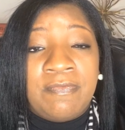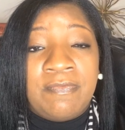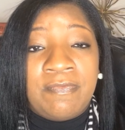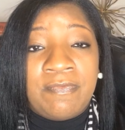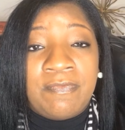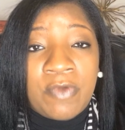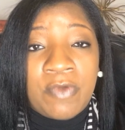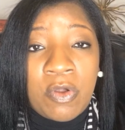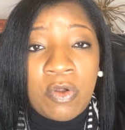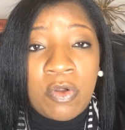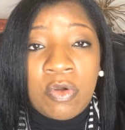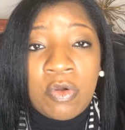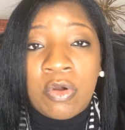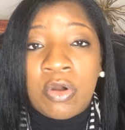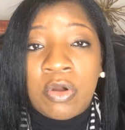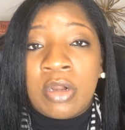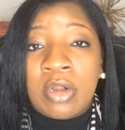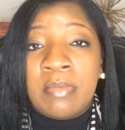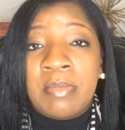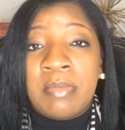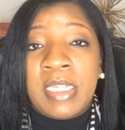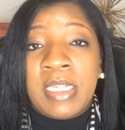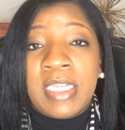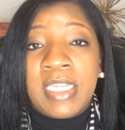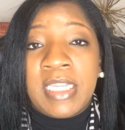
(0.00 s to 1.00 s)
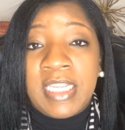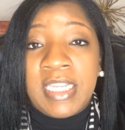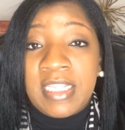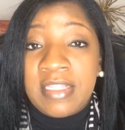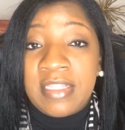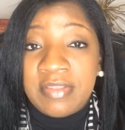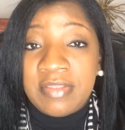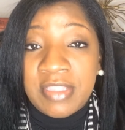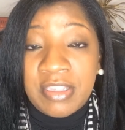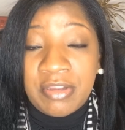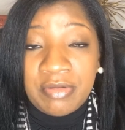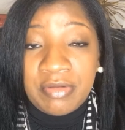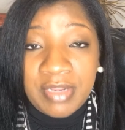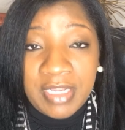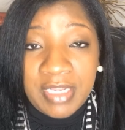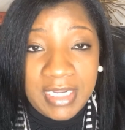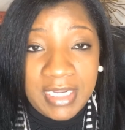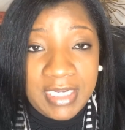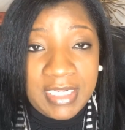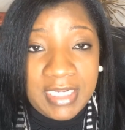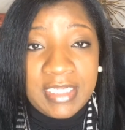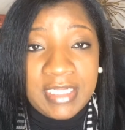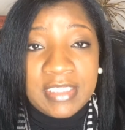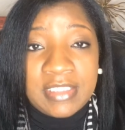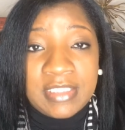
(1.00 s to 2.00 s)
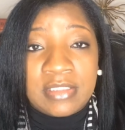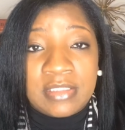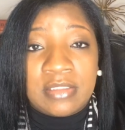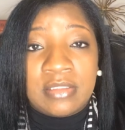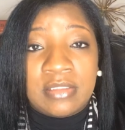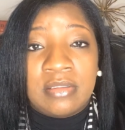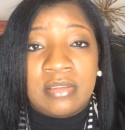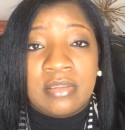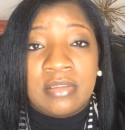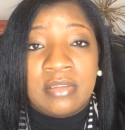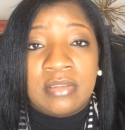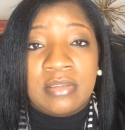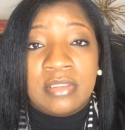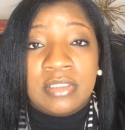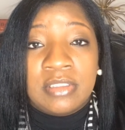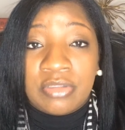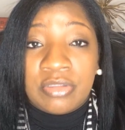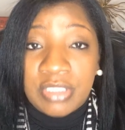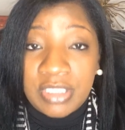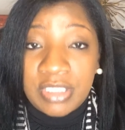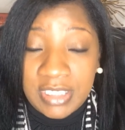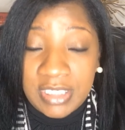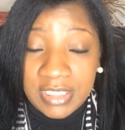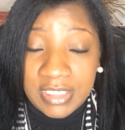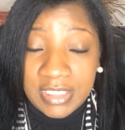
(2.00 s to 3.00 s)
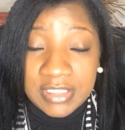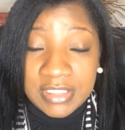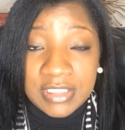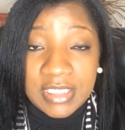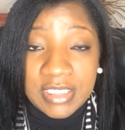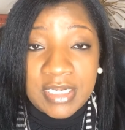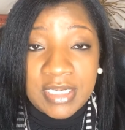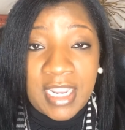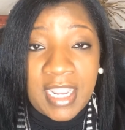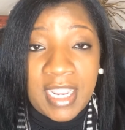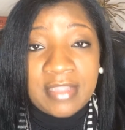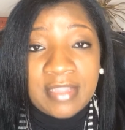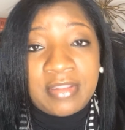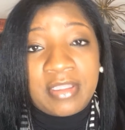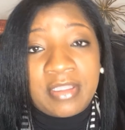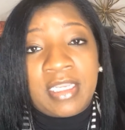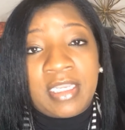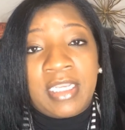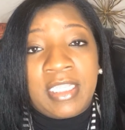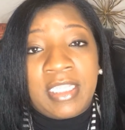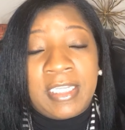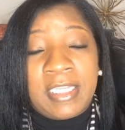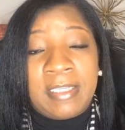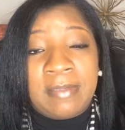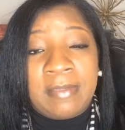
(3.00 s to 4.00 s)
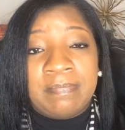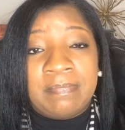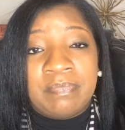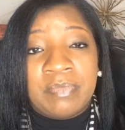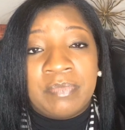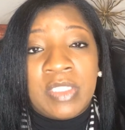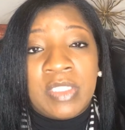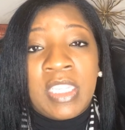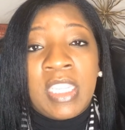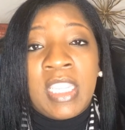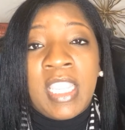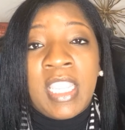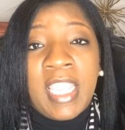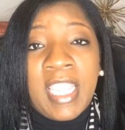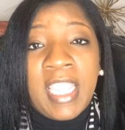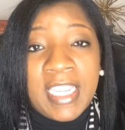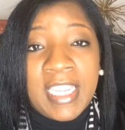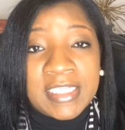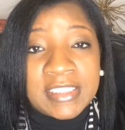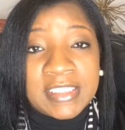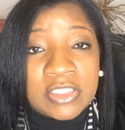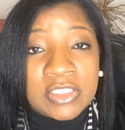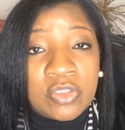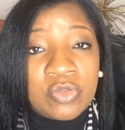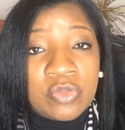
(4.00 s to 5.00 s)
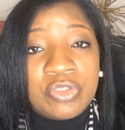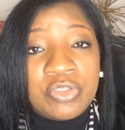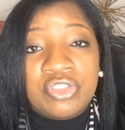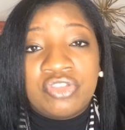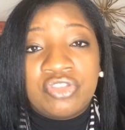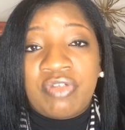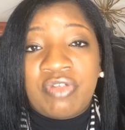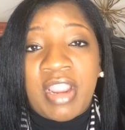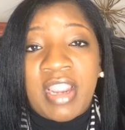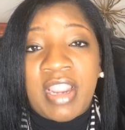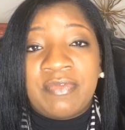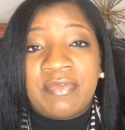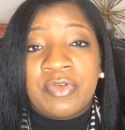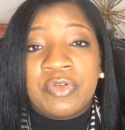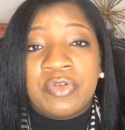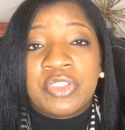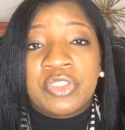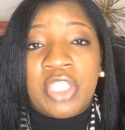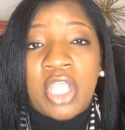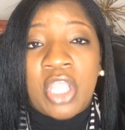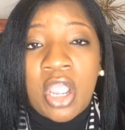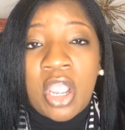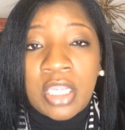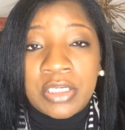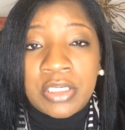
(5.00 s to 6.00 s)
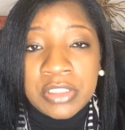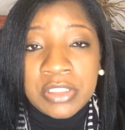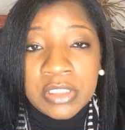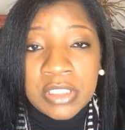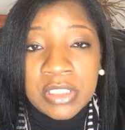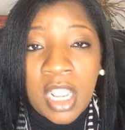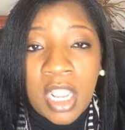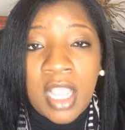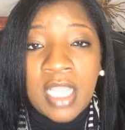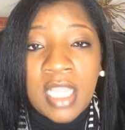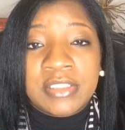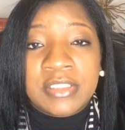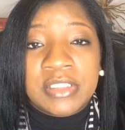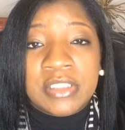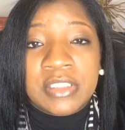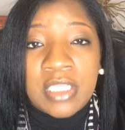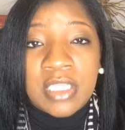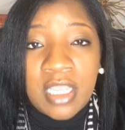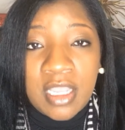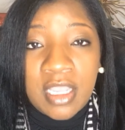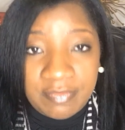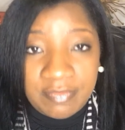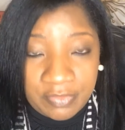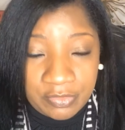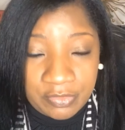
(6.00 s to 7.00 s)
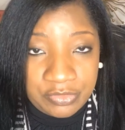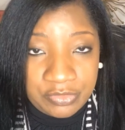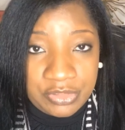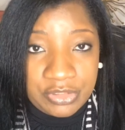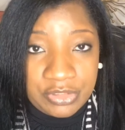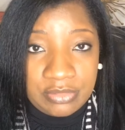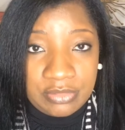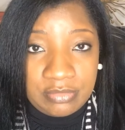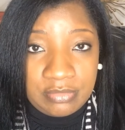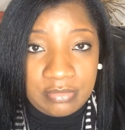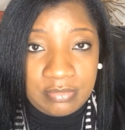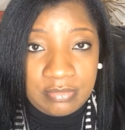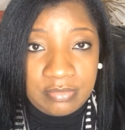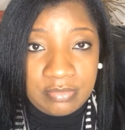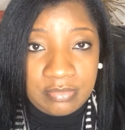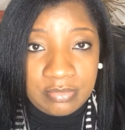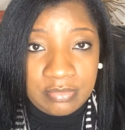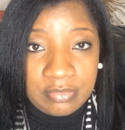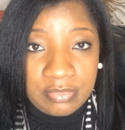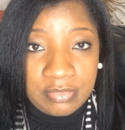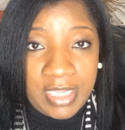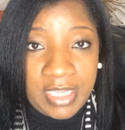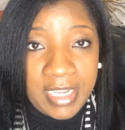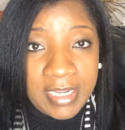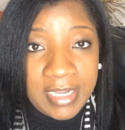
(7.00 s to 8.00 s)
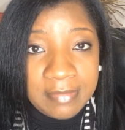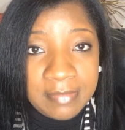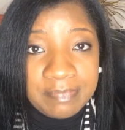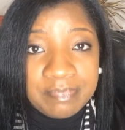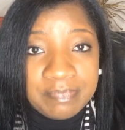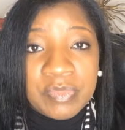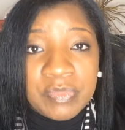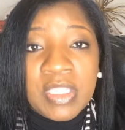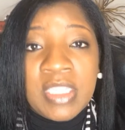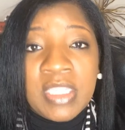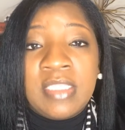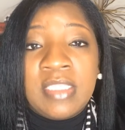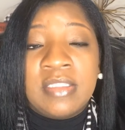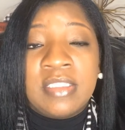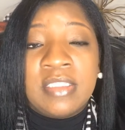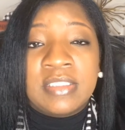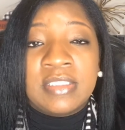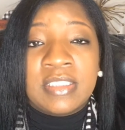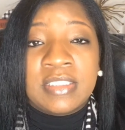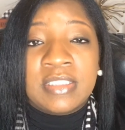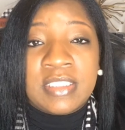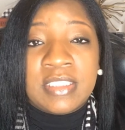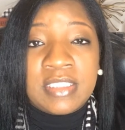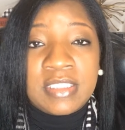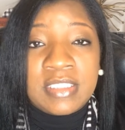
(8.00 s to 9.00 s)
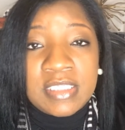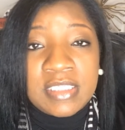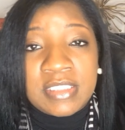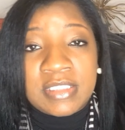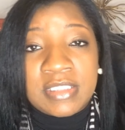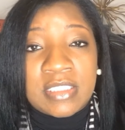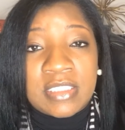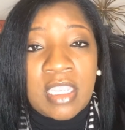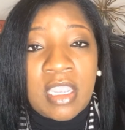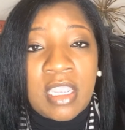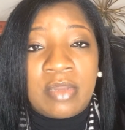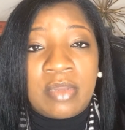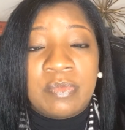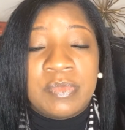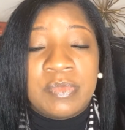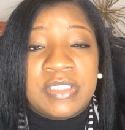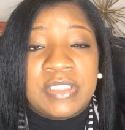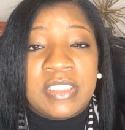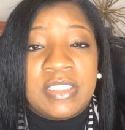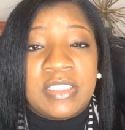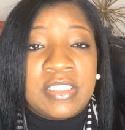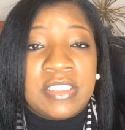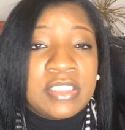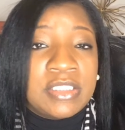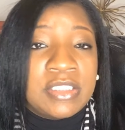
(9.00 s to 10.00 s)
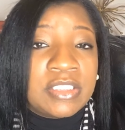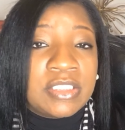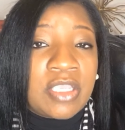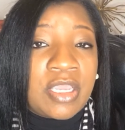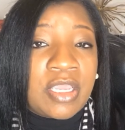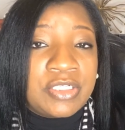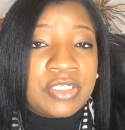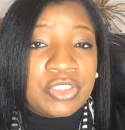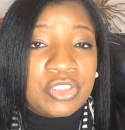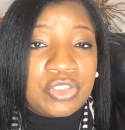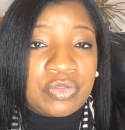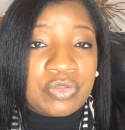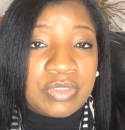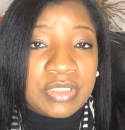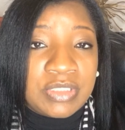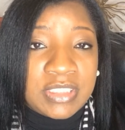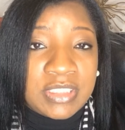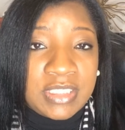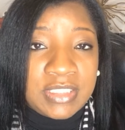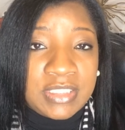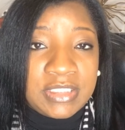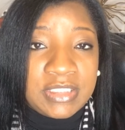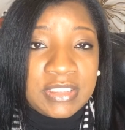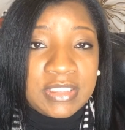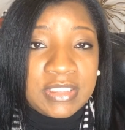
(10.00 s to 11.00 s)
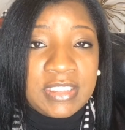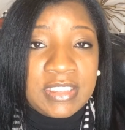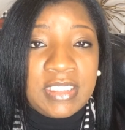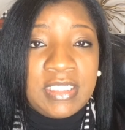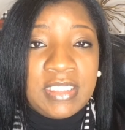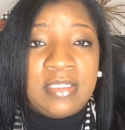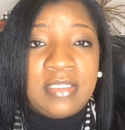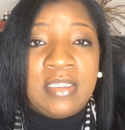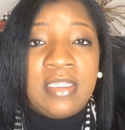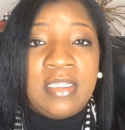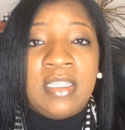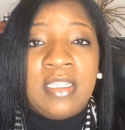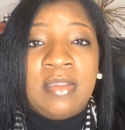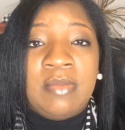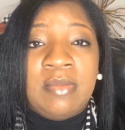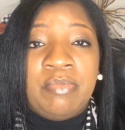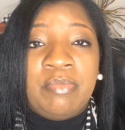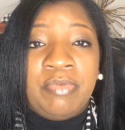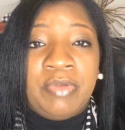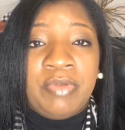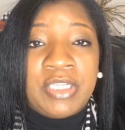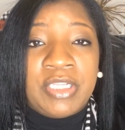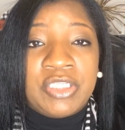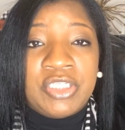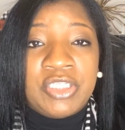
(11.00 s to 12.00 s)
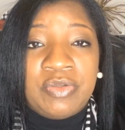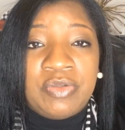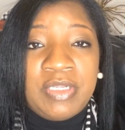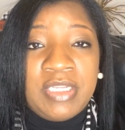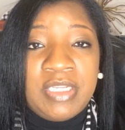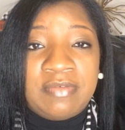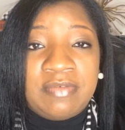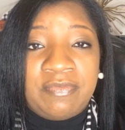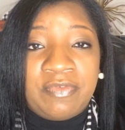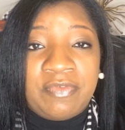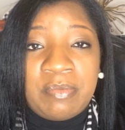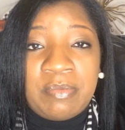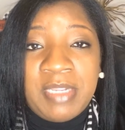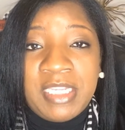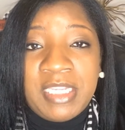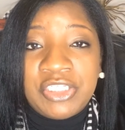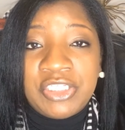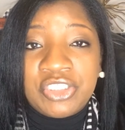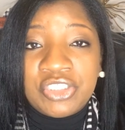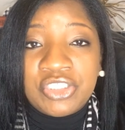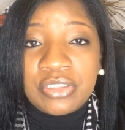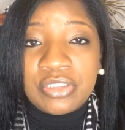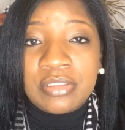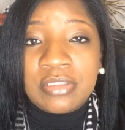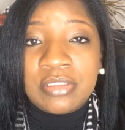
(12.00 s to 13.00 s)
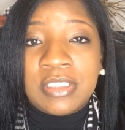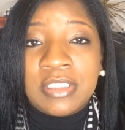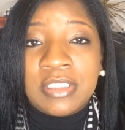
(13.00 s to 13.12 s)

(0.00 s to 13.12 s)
form in their hands so that they can deny the claim. Excluding drivers are not covered. Okay? This is Cynthia Scott with Cynthia Scott Insurance Agency, bringing you information,